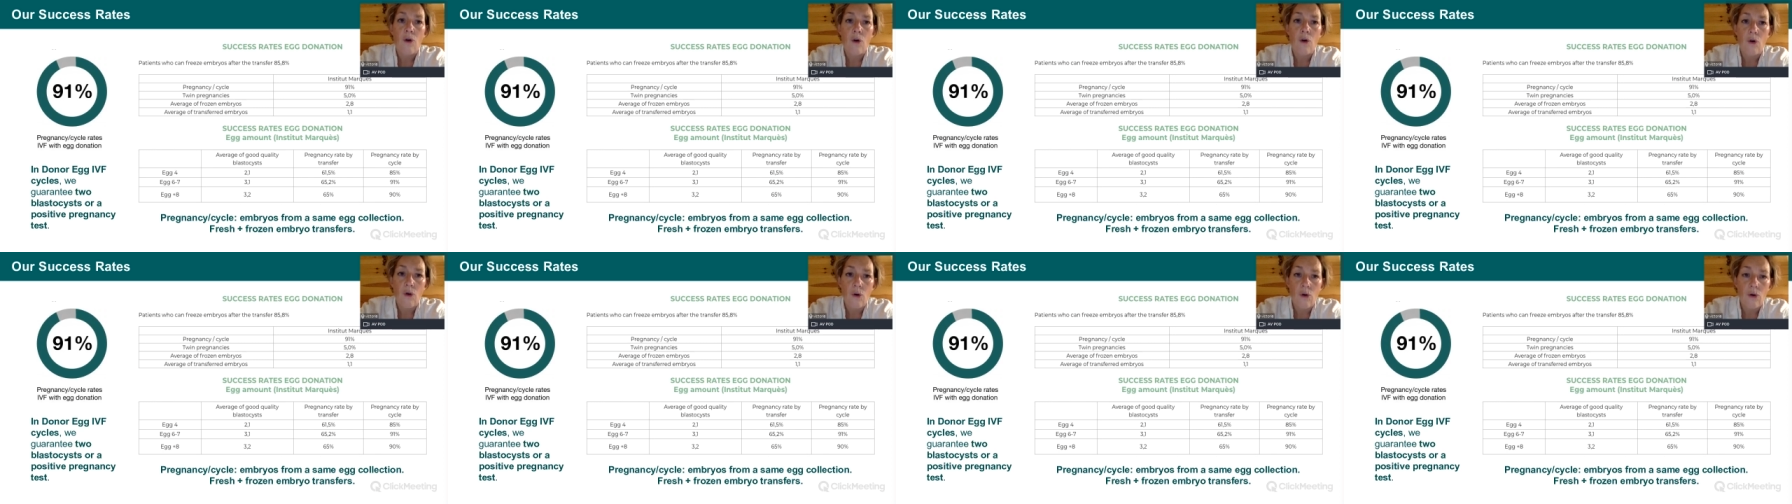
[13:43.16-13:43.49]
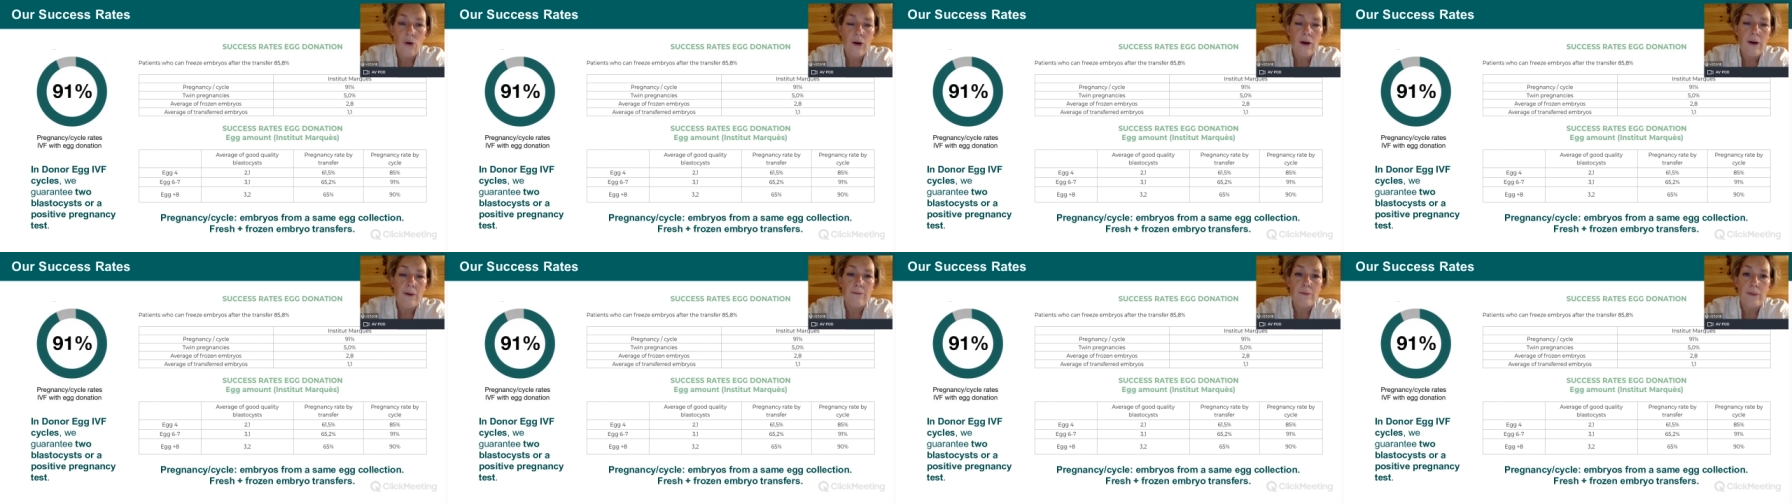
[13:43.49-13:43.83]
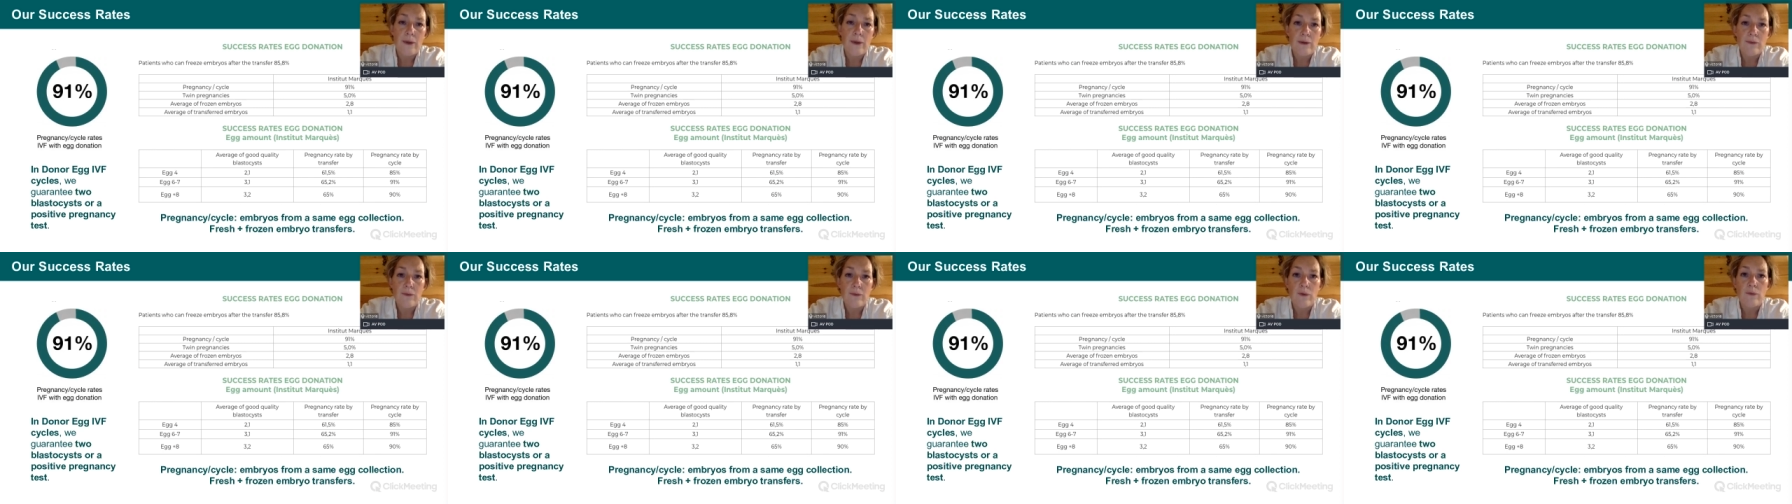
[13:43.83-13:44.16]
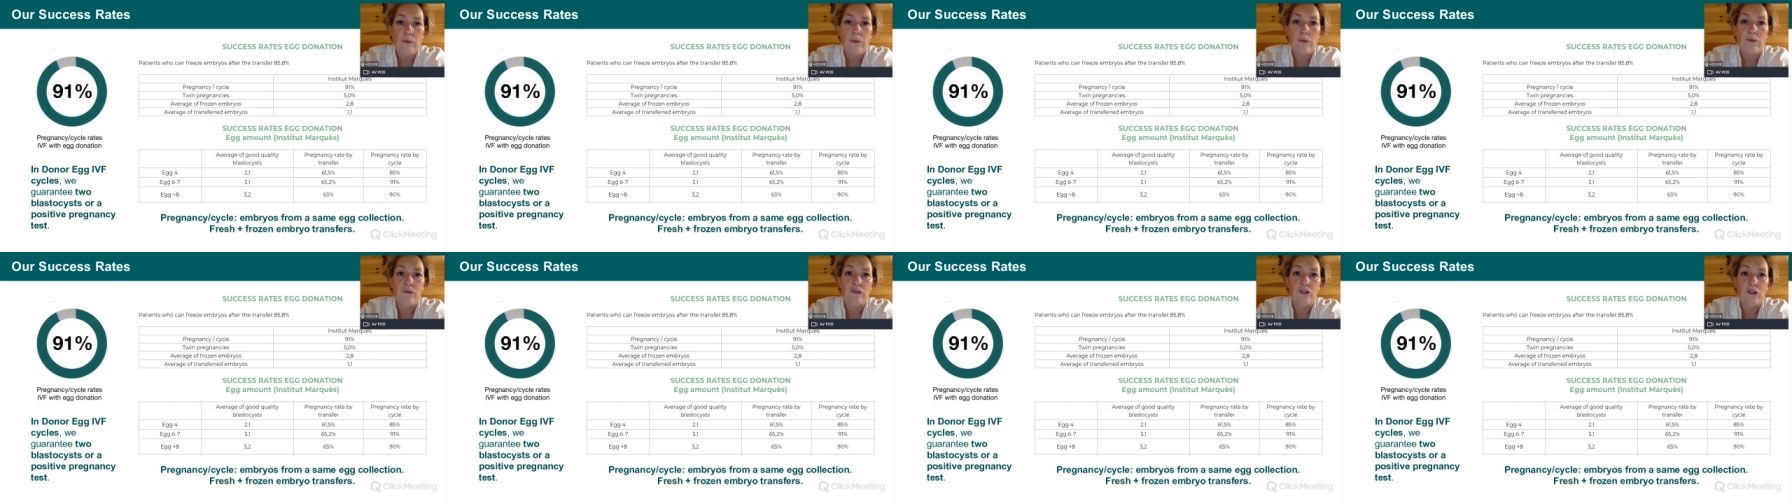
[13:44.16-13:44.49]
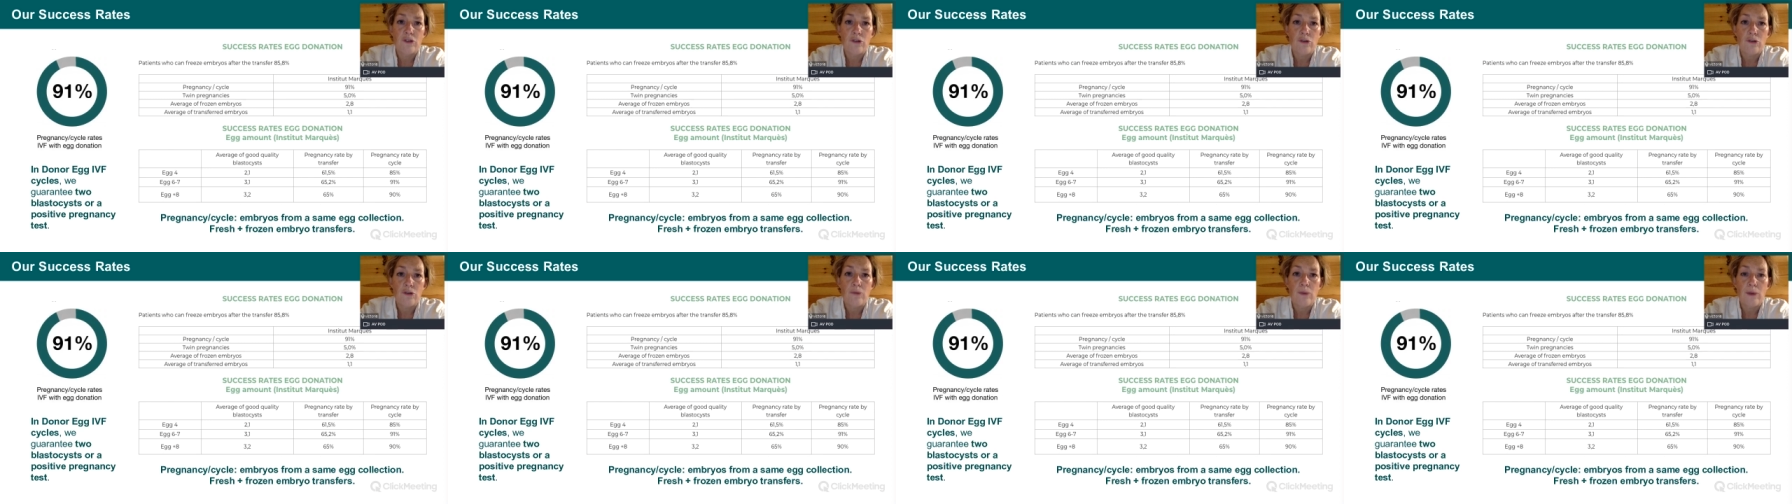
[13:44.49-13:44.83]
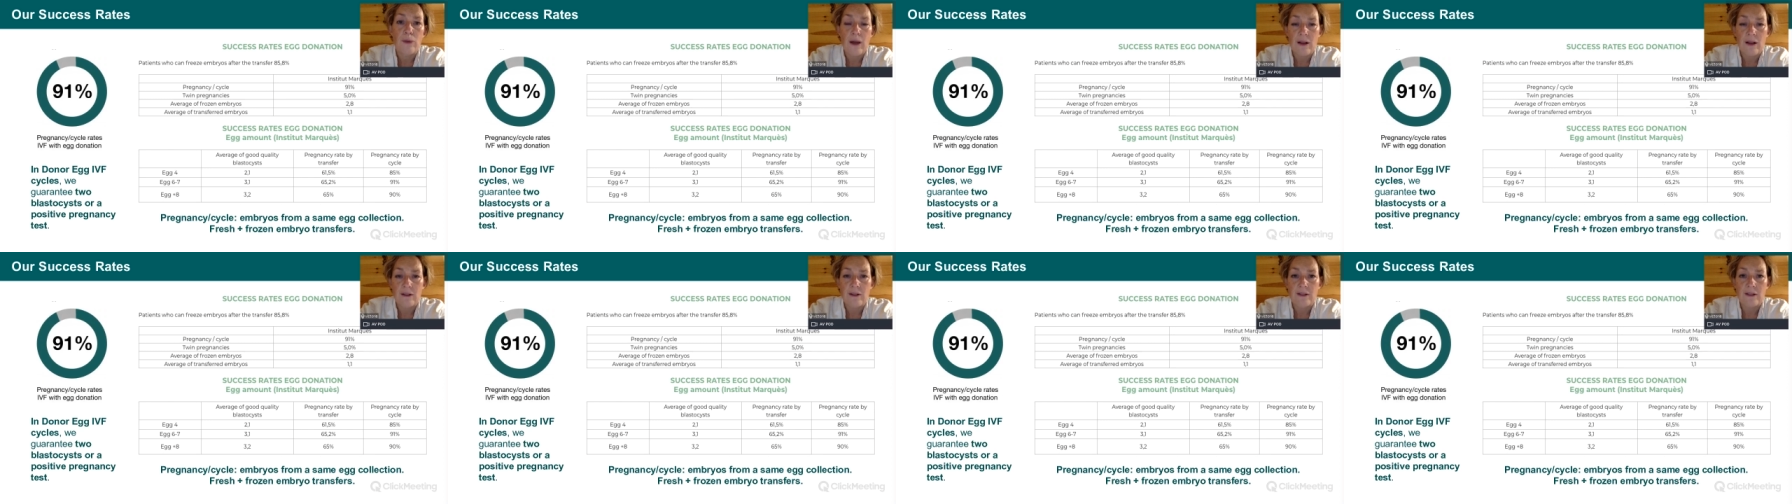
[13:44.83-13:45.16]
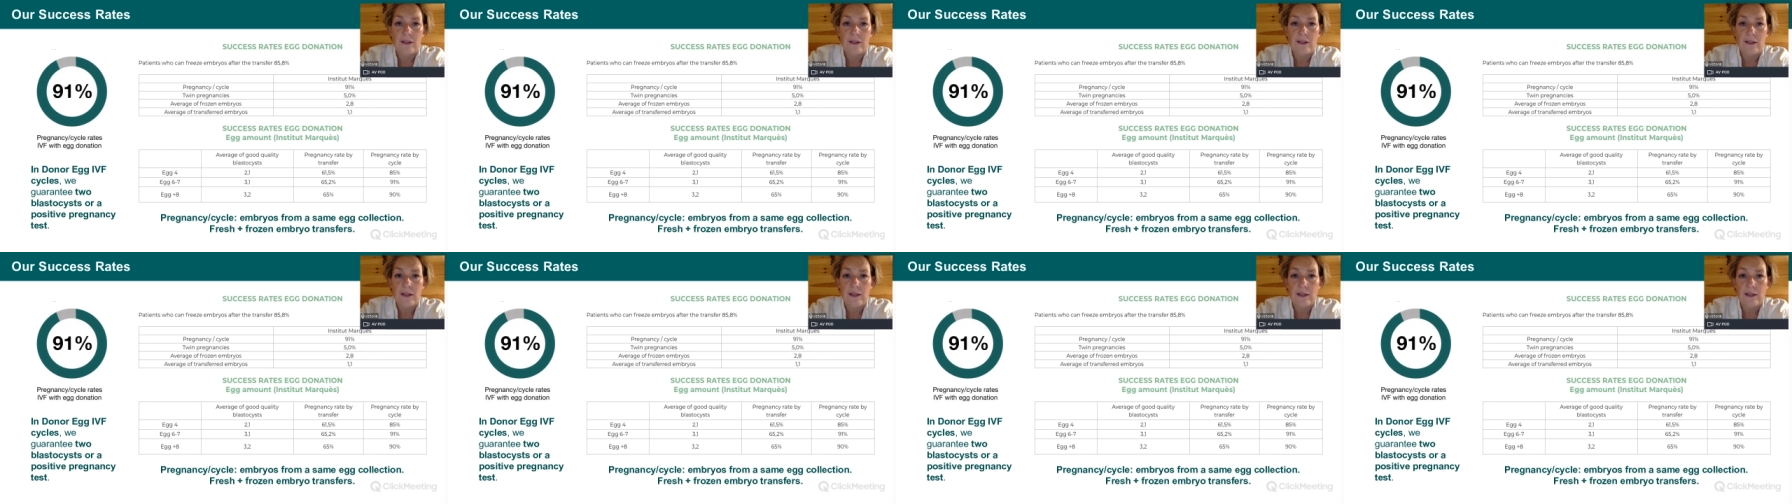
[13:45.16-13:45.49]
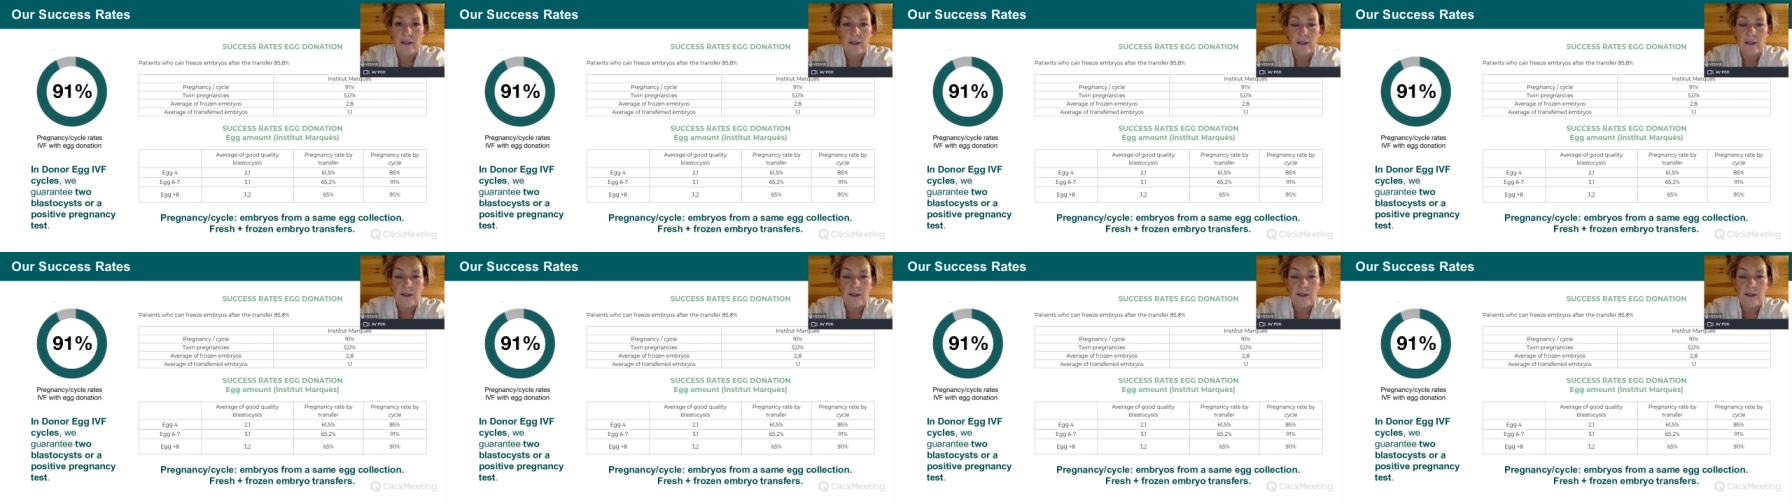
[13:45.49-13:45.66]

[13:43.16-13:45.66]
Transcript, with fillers: or a minimum of two blastocysts,